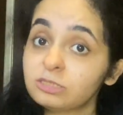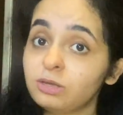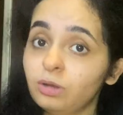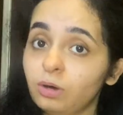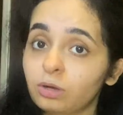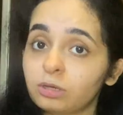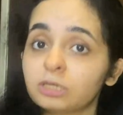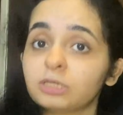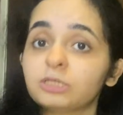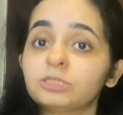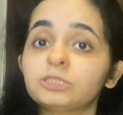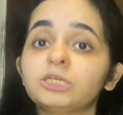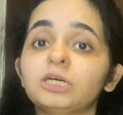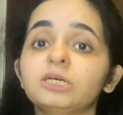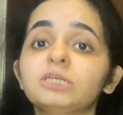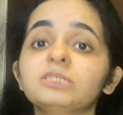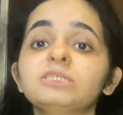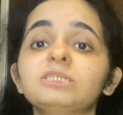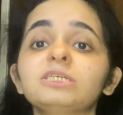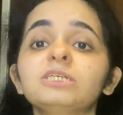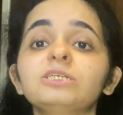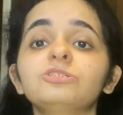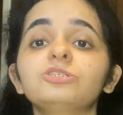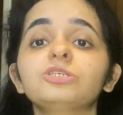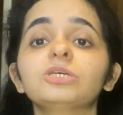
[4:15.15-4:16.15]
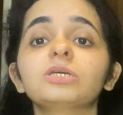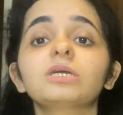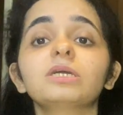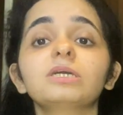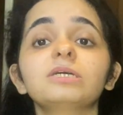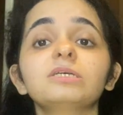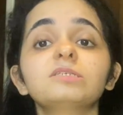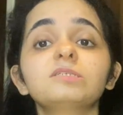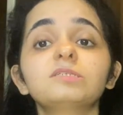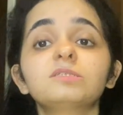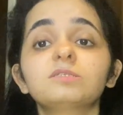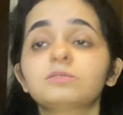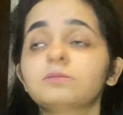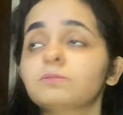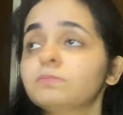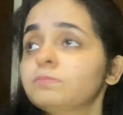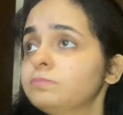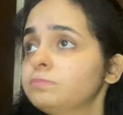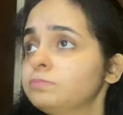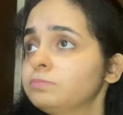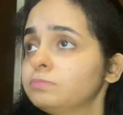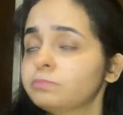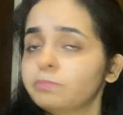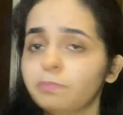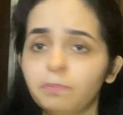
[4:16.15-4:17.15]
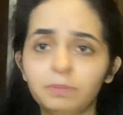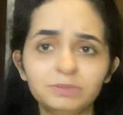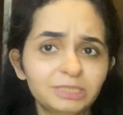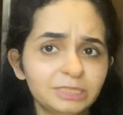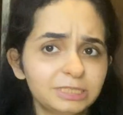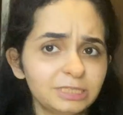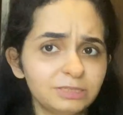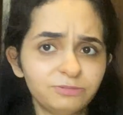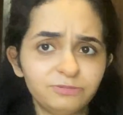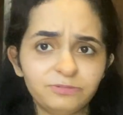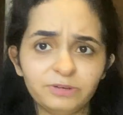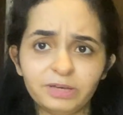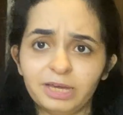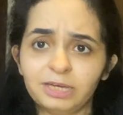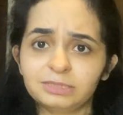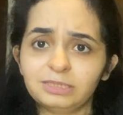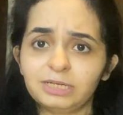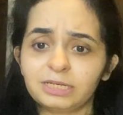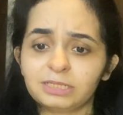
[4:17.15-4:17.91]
Laukik Shah's teaching is pretty fair.